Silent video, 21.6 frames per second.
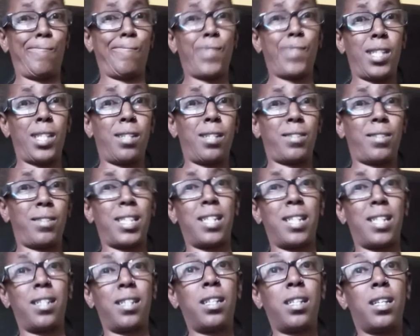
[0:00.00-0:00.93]
You know what I'm
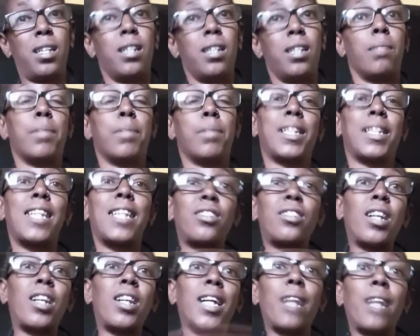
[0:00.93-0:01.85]
saying? But that's
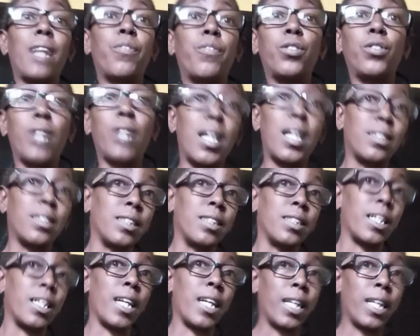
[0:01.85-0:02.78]
all I got for you guys
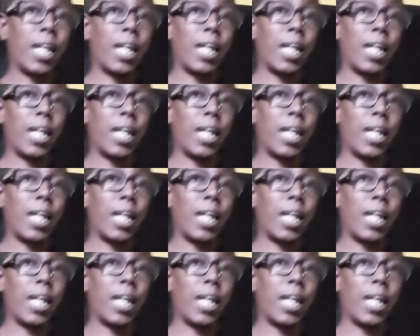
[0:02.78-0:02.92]
today.